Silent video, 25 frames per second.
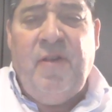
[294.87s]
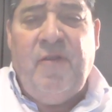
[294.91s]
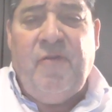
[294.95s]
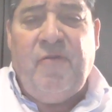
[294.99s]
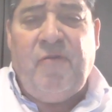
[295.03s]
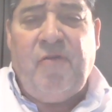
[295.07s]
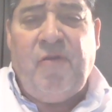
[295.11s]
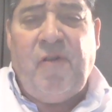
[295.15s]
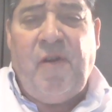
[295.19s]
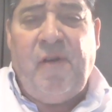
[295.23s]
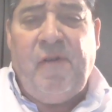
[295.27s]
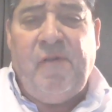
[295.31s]

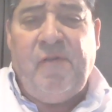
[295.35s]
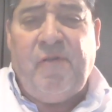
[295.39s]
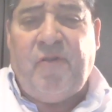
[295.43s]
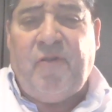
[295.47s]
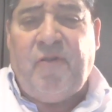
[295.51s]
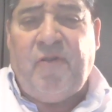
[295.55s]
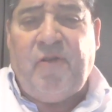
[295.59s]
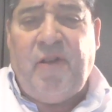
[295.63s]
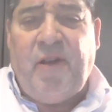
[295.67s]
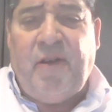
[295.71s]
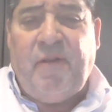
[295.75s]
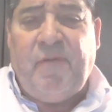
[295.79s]

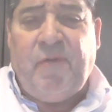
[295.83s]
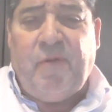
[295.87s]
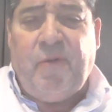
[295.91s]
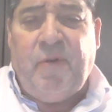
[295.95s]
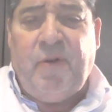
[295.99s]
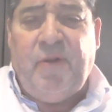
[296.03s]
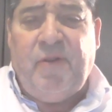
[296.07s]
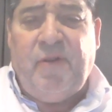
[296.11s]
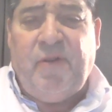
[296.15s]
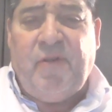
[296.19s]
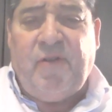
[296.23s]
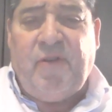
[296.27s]

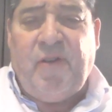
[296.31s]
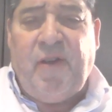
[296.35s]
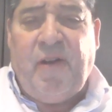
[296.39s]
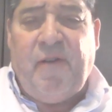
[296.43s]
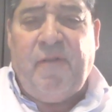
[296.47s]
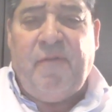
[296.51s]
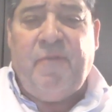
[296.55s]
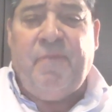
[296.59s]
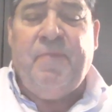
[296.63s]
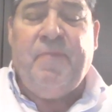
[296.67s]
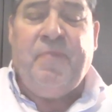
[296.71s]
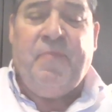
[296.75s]
the
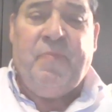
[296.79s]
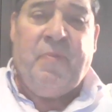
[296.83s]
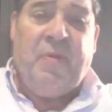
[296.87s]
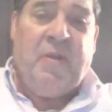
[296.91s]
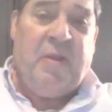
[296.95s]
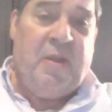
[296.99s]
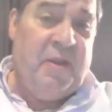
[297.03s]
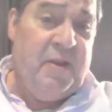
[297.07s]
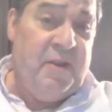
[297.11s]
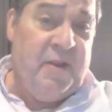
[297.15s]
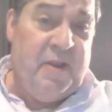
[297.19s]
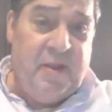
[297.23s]
South.
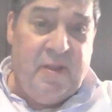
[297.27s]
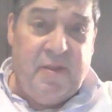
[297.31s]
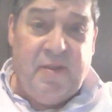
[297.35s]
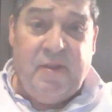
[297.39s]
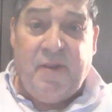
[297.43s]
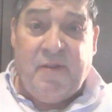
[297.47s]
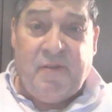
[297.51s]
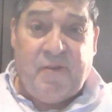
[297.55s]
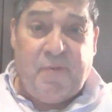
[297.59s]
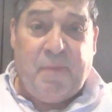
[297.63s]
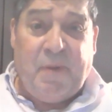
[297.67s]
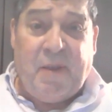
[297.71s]

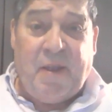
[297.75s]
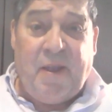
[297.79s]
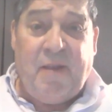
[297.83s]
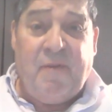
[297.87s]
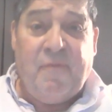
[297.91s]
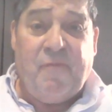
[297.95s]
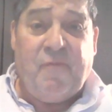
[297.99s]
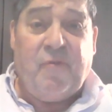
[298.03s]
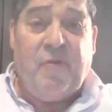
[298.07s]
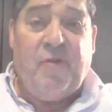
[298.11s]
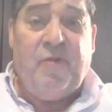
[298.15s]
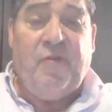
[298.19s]
And this
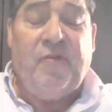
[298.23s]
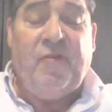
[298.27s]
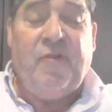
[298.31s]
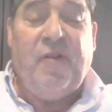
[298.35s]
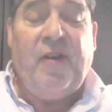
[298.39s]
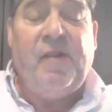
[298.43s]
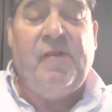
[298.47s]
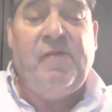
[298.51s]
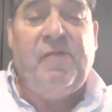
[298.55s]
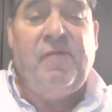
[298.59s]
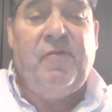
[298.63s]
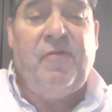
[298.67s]
became free
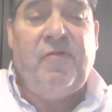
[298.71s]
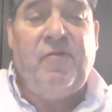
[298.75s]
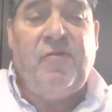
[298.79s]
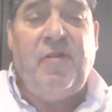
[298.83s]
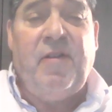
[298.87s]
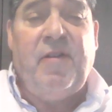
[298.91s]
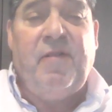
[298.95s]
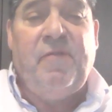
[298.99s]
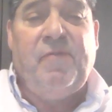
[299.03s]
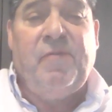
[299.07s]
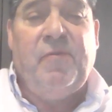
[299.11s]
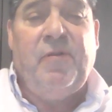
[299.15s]

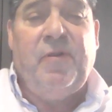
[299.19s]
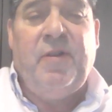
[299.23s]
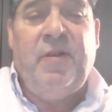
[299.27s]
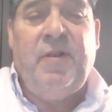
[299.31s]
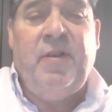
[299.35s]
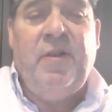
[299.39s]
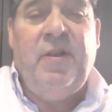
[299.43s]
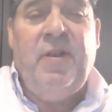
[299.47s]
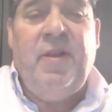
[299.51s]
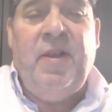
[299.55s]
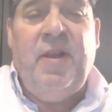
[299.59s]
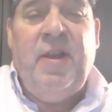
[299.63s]
slavery.
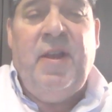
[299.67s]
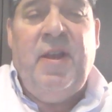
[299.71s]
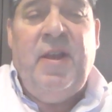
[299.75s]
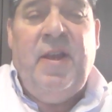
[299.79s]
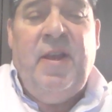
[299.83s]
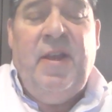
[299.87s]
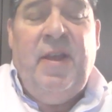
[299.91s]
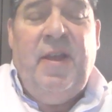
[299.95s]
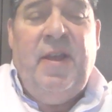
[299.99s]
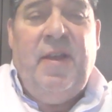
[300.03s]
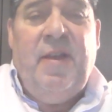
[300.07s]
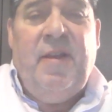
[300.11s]

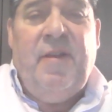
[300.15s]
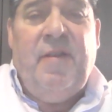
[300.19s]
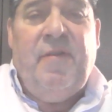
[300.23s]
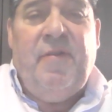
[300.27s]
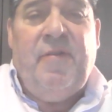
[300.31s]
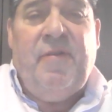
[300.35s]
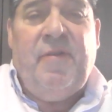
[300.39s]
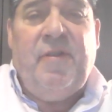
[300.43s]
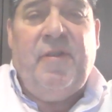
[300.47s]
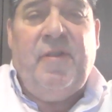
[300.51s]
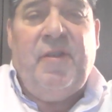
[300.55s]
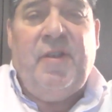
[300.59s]

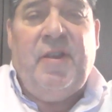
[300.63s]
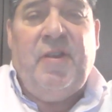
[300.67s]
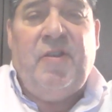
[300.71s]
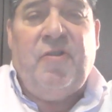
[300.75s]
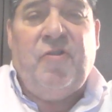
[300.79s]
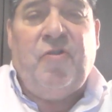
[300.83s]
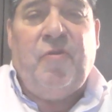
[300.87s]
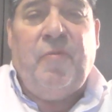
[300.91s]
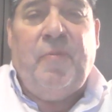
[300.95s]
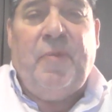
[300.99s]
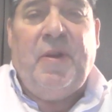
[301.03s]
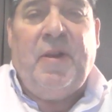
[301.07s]
And
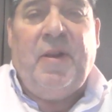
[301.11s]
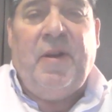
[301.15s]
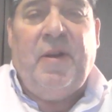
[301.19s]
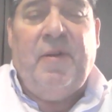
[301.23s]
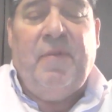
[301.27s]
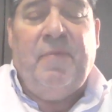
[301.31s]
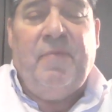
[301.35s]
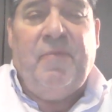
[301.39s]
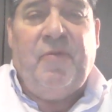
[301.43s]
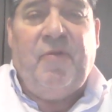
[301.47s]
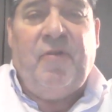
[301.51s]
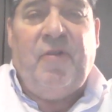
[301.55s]
the issue
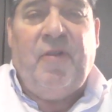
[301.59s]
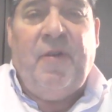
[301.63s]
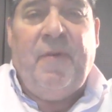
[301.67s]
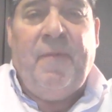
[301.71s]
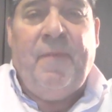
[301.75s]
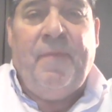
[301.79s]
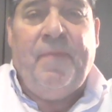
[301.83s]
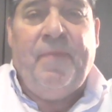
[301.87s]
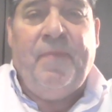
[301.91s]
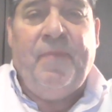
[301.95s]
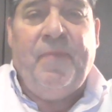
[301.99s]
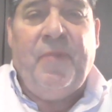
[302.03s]
becomes
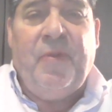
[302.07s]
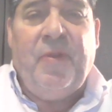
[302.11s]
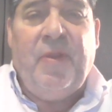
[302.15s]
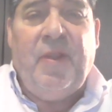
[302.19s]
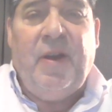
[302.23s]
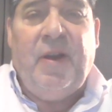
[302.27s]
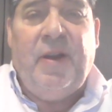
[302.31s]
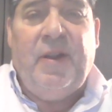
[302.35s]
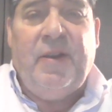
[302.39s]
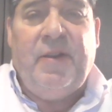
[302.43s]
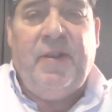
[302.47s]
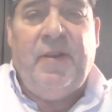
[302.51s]

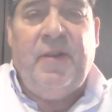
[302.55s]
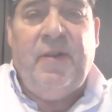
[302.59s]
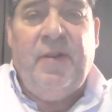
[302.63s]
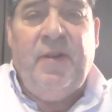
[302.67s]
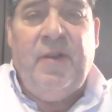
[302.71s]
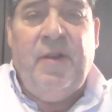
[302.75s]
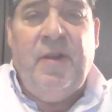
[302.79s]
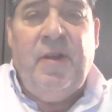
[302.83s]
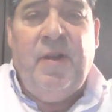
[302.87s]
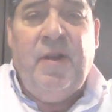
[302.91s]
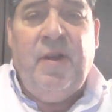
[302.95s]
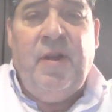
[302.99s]
that
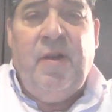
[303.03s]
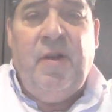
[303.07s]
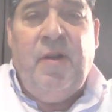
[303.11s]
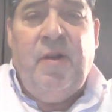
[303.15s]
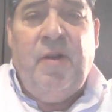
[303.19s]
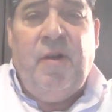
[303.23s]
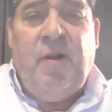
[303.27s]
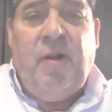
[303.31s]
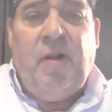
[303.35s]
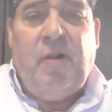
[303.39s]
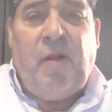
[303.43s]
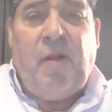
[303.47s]

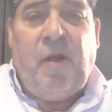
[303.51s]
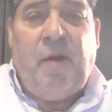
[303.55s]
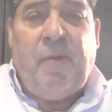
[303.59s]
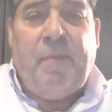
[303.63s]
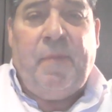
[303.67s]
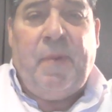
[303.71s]
a lot of